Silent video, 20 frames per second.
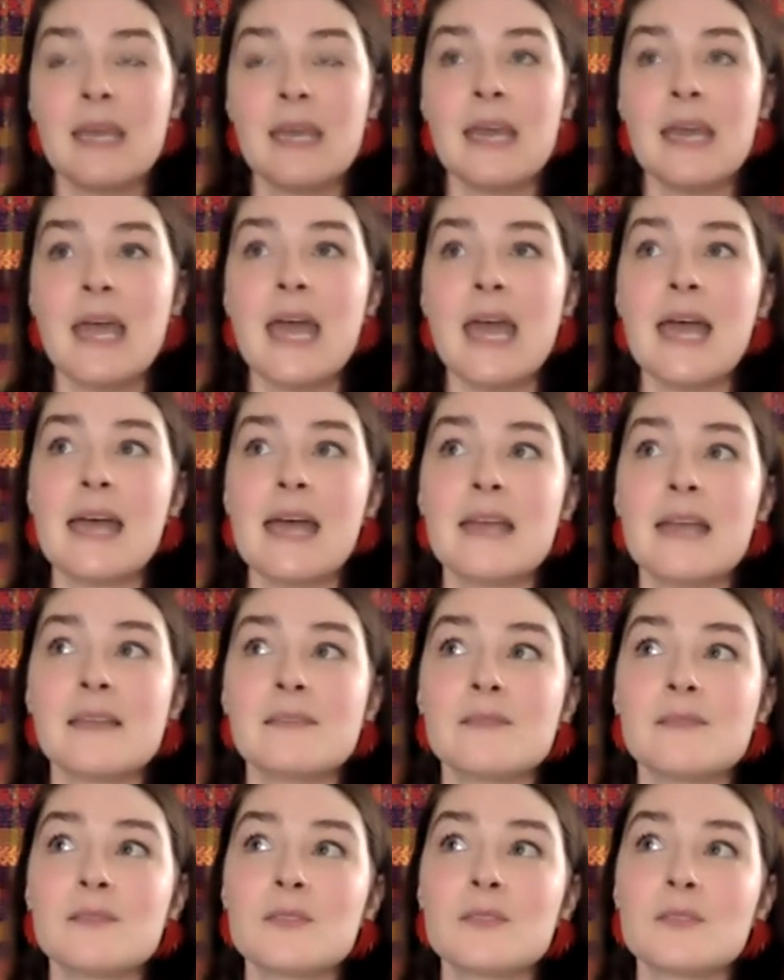
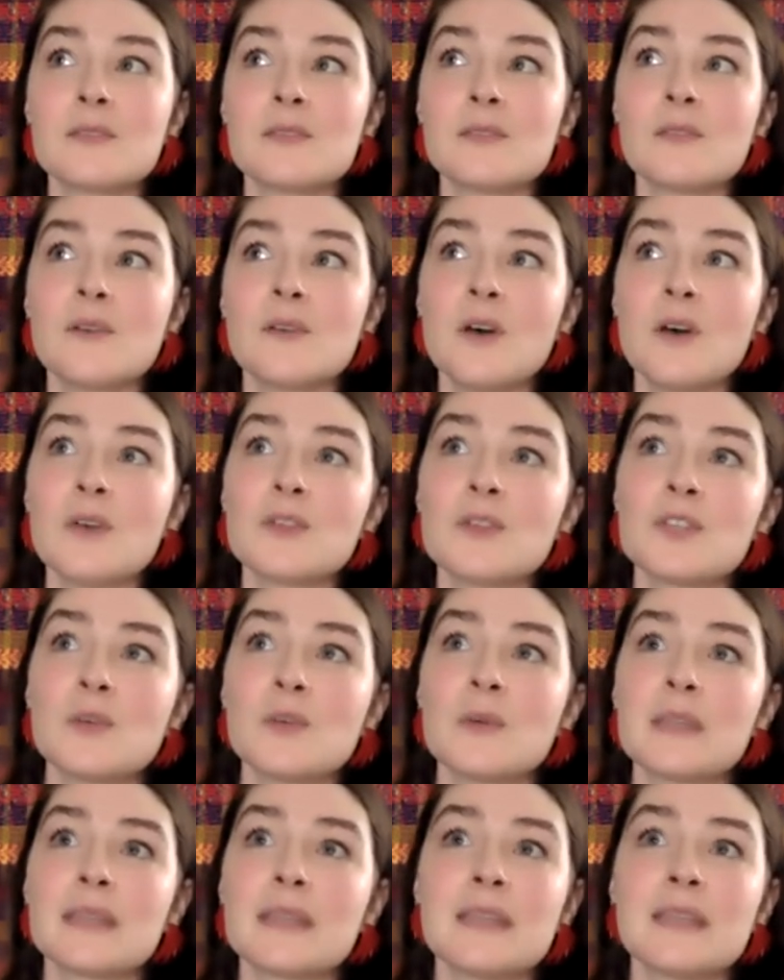And also
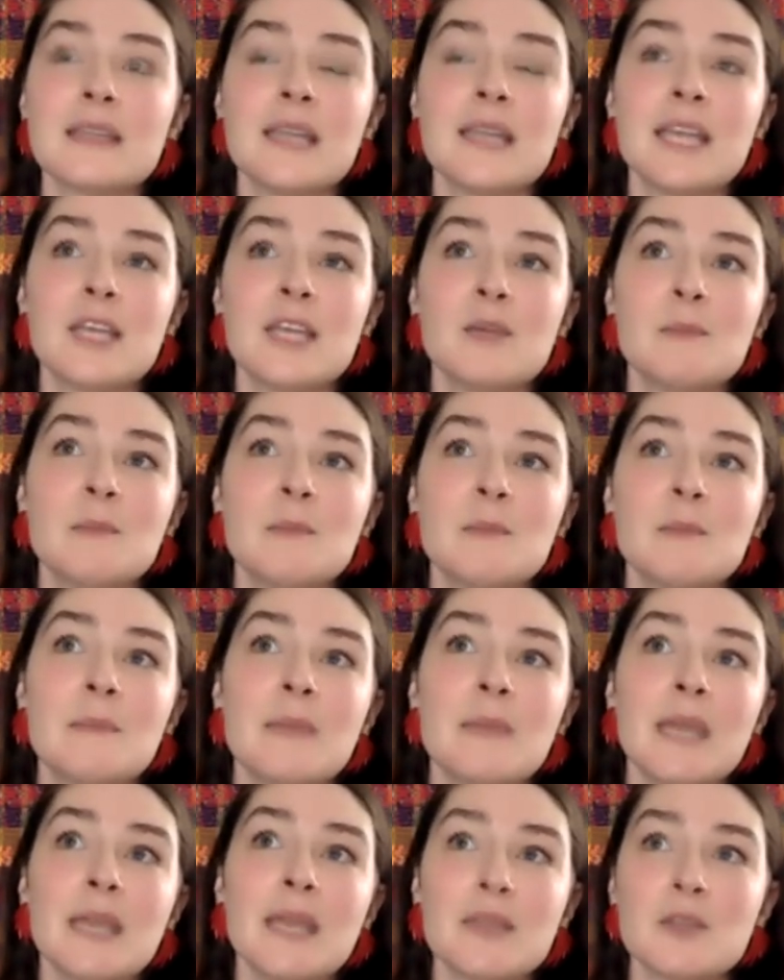with the name
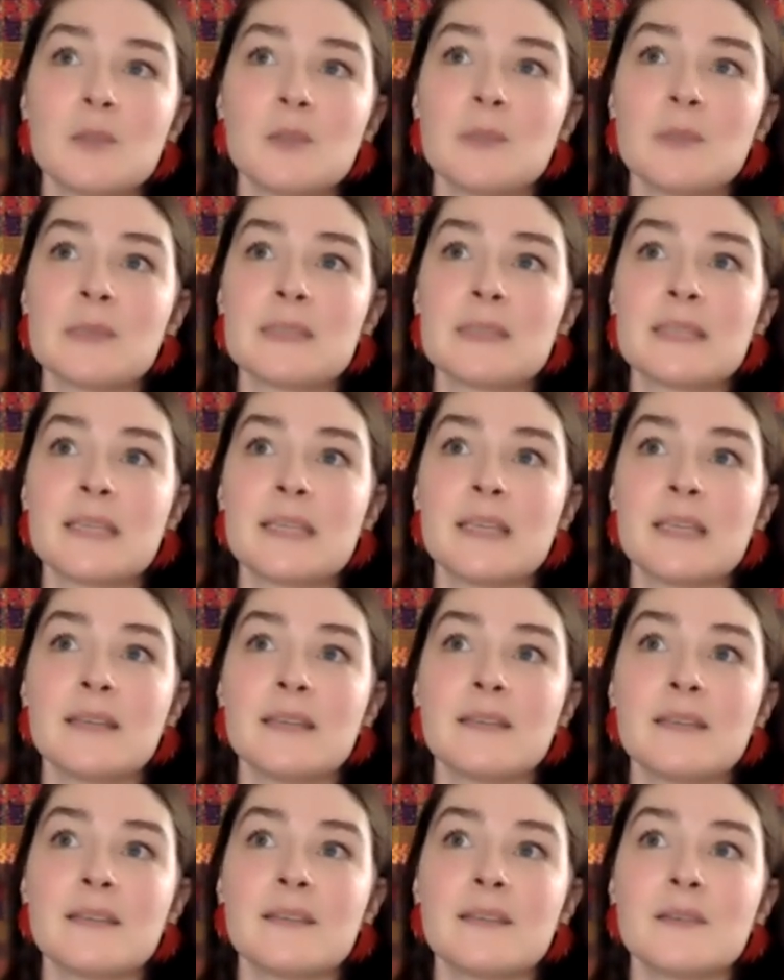
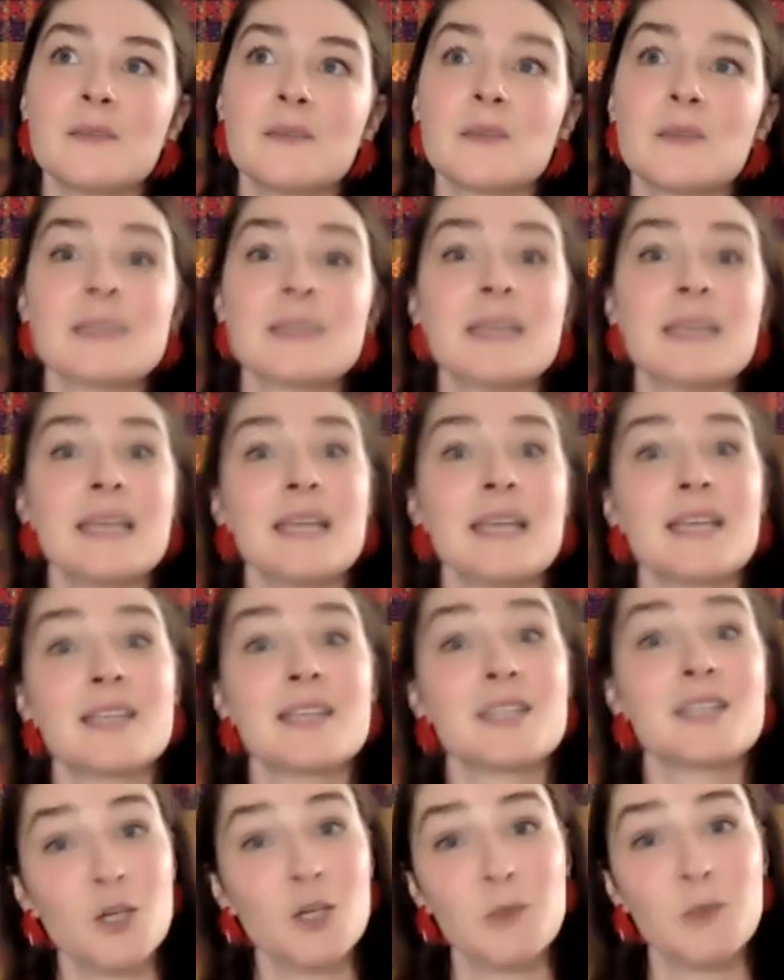Anthropocene, we're saying
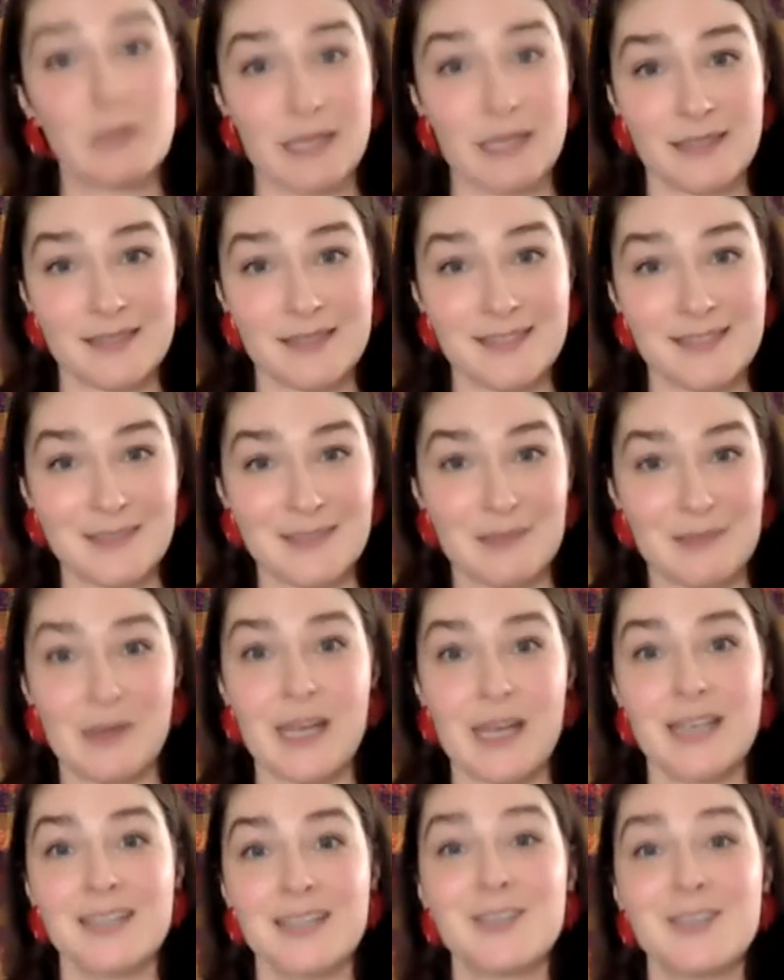it's humans,
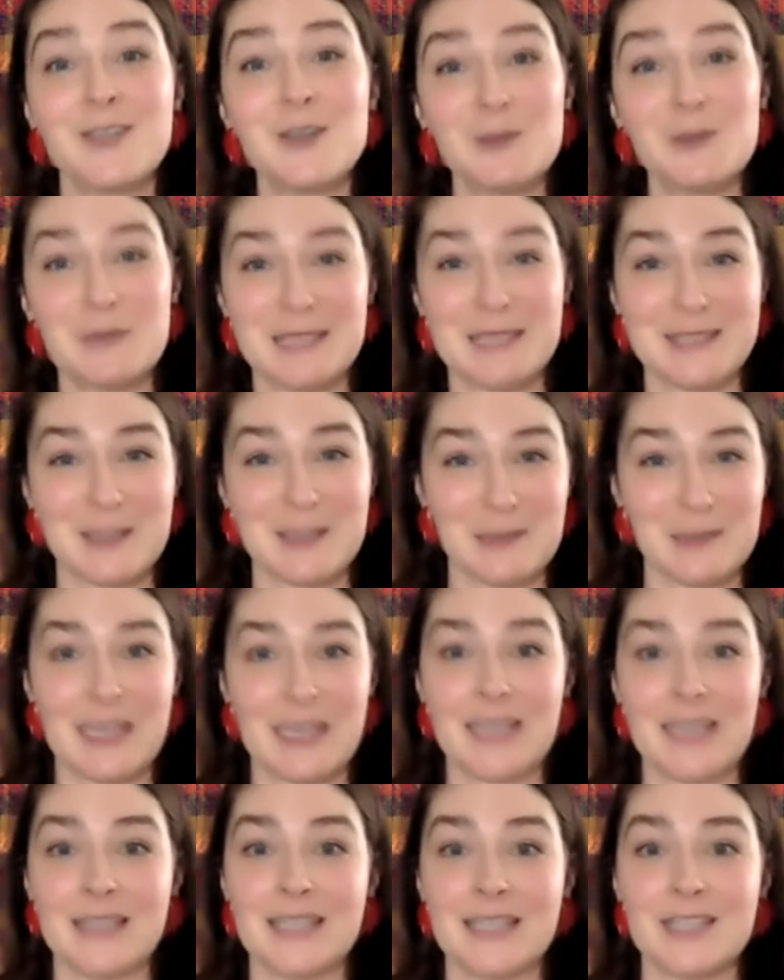right? Humans are
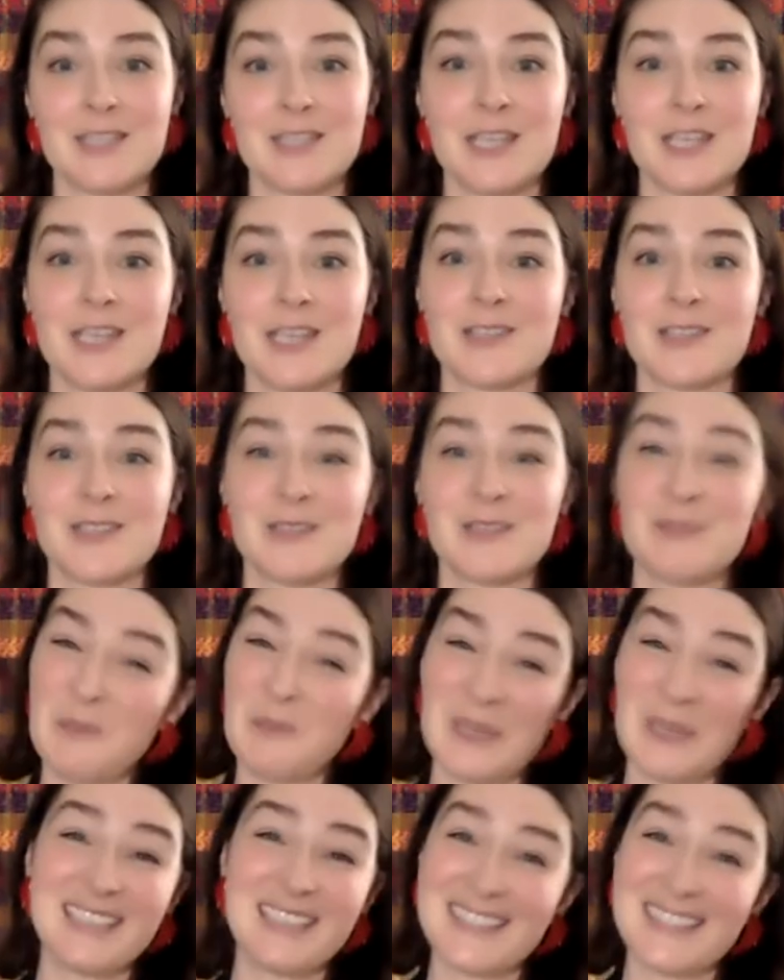making these changes,
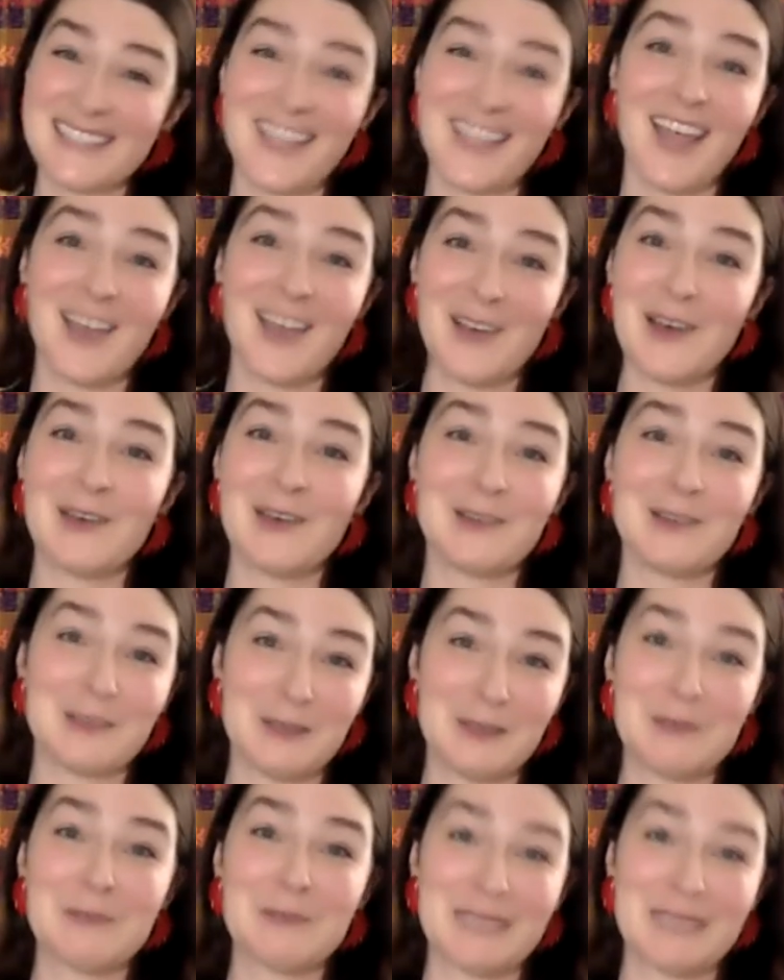but it's not all
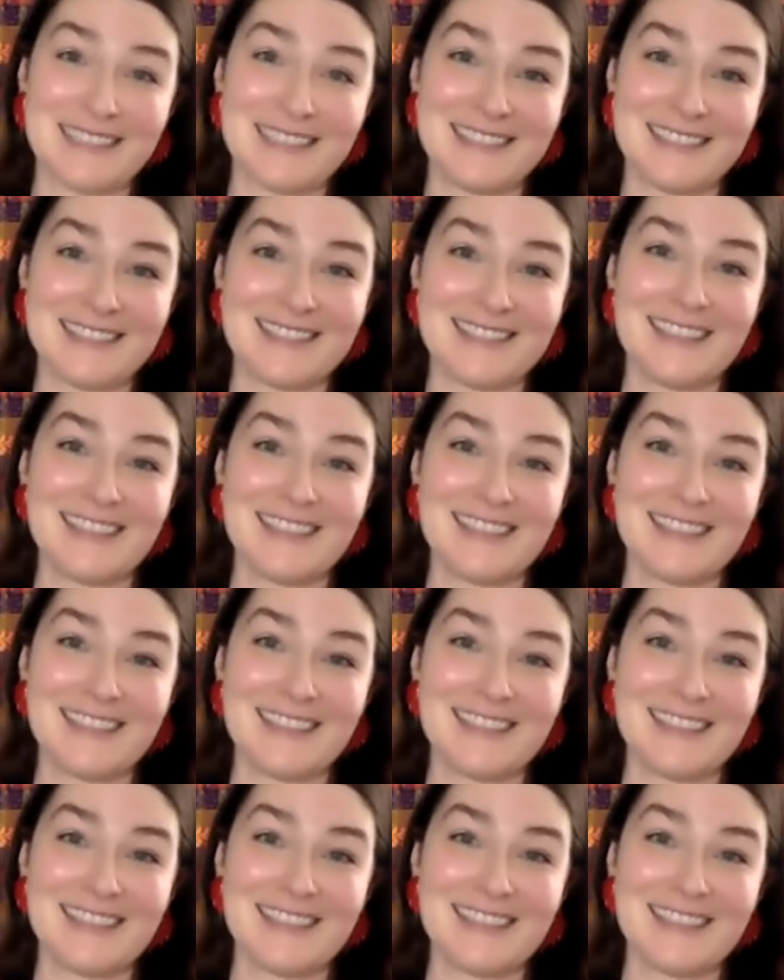humans.